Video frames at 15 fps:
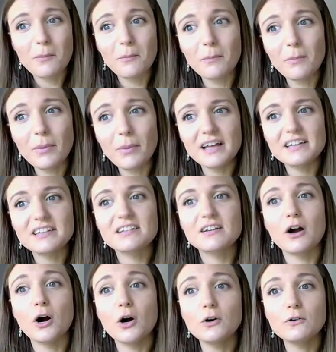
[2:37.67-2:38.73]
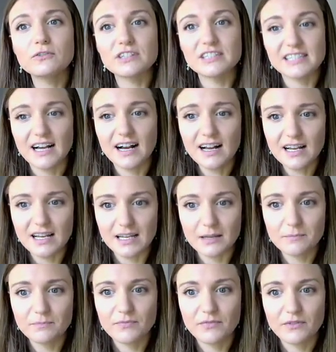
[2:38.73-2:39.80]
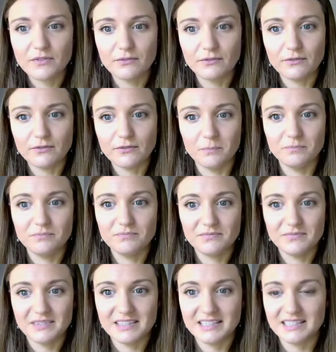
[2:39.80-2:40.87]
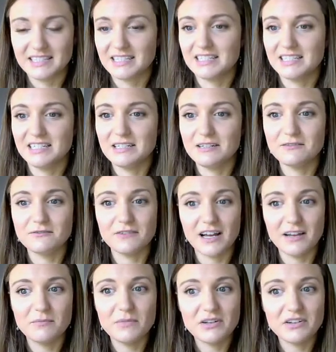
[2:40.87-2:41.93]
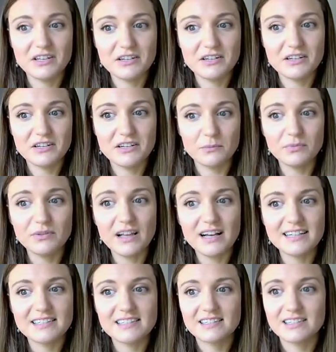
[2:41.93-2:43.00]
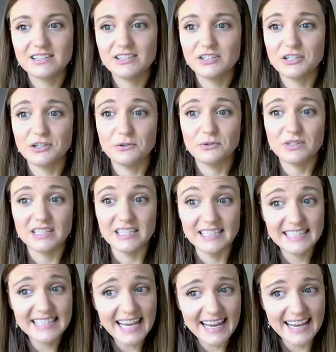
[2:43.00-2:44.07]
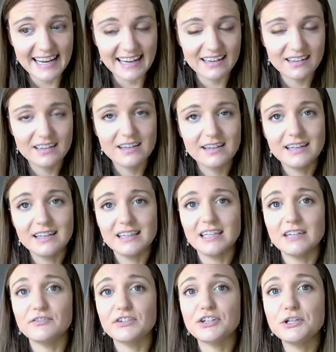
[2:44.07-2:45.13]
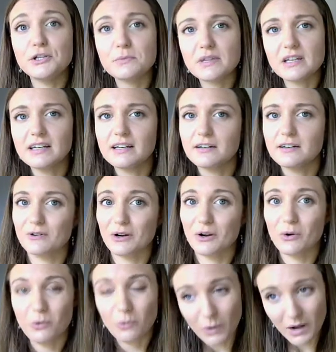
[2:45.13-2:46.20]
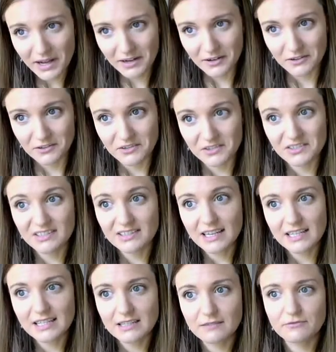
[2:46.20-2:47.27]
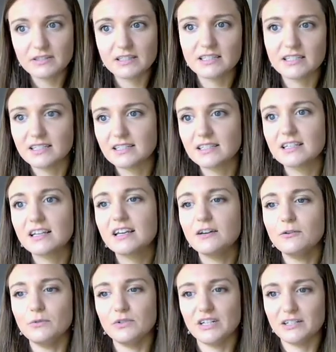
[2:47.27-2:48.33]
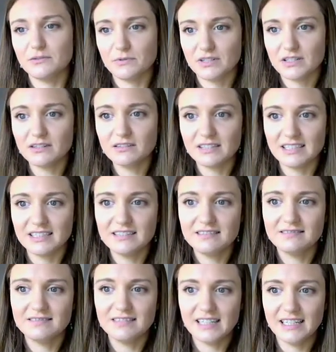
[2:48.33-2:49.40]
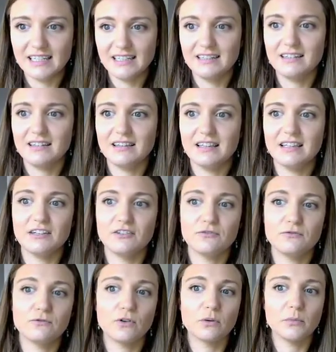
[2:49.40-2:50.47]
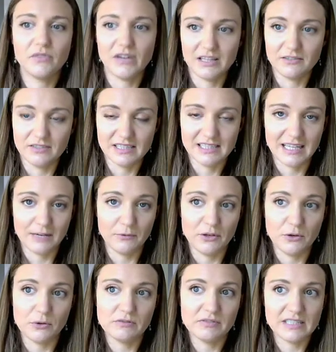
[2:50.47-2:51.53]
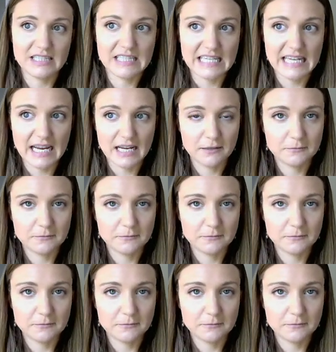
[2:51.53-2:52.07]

but over time, from 65 million years ago plus to today, they have accumulated or acquired slight differences, which has resulted in the form of elephants that we know of as today.